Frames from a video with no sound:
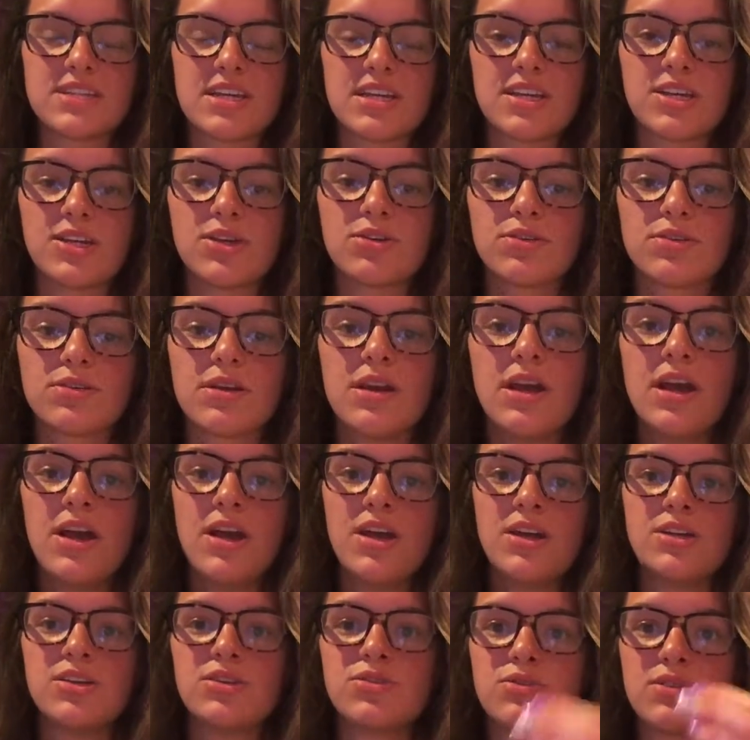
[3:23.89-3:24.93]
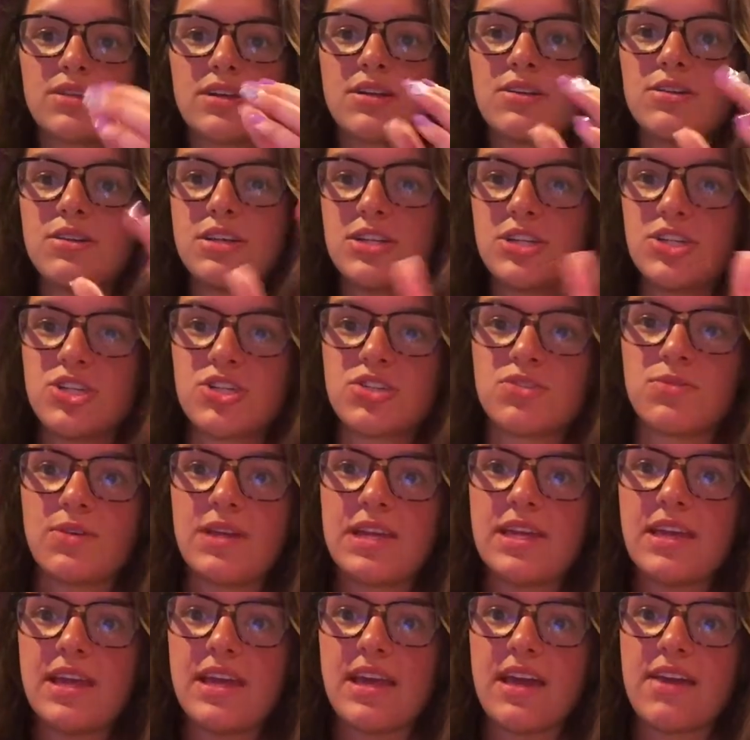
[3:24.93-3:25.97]
Like, you're literally
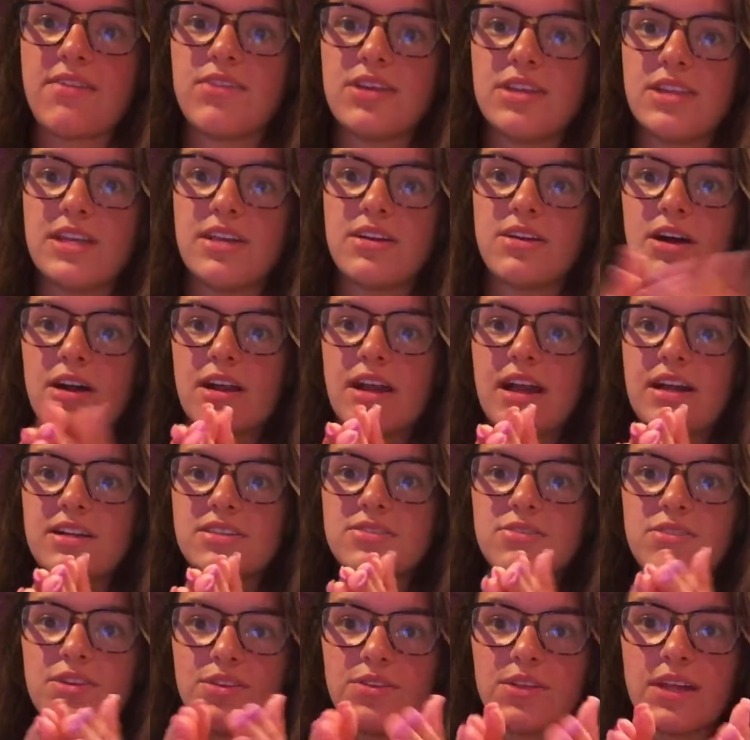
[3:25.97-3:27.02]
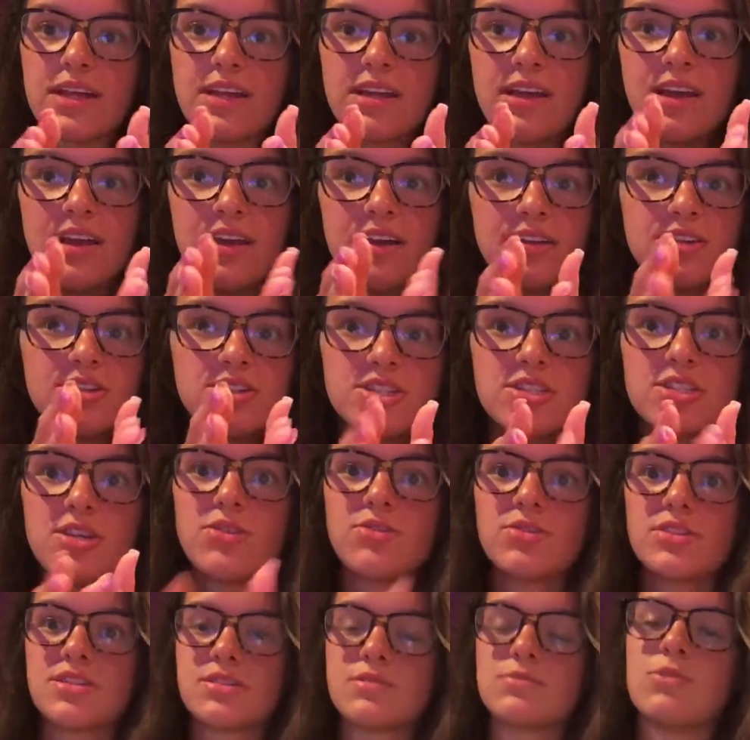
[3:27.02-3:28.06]
shrinking everything God has for you, like,
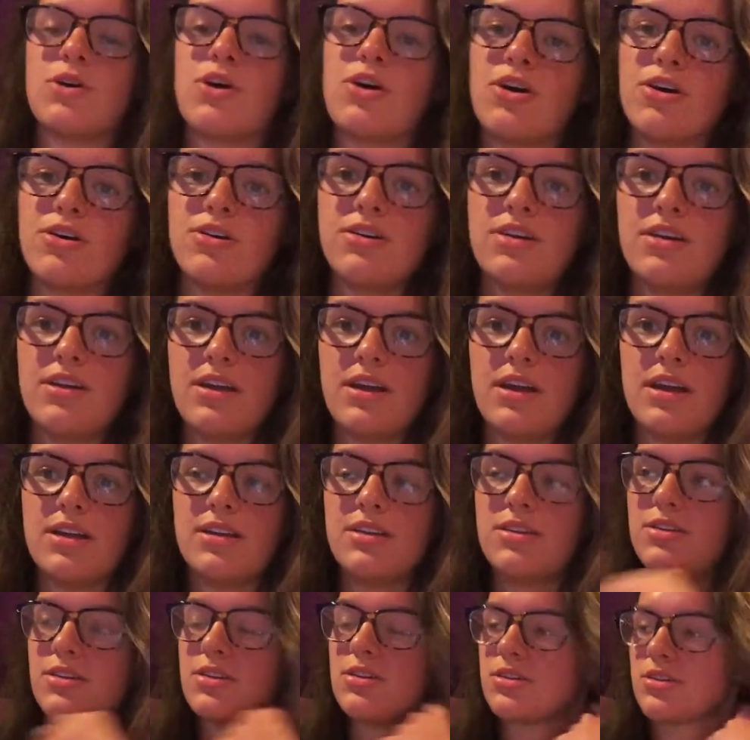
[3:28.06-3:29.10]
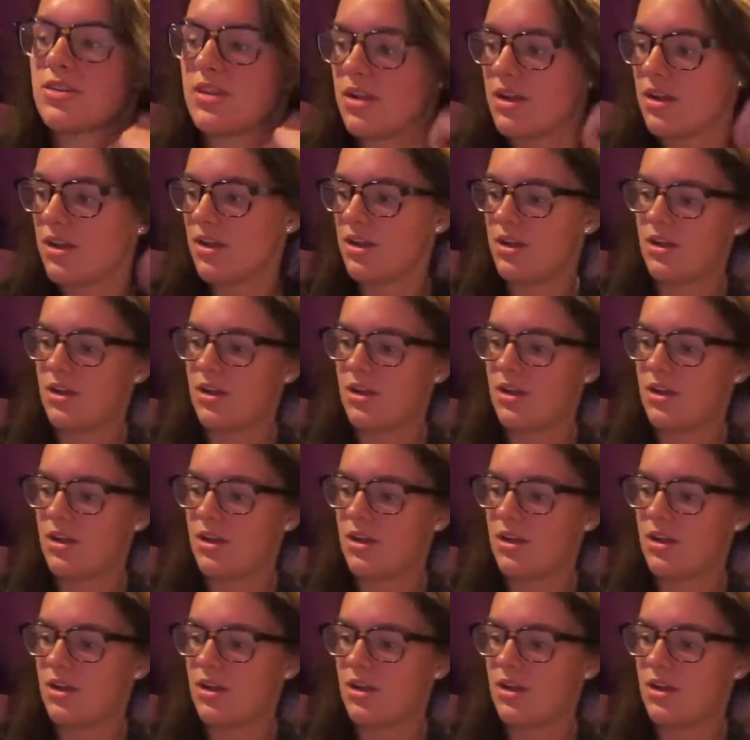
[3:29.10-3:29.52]
so small, and you're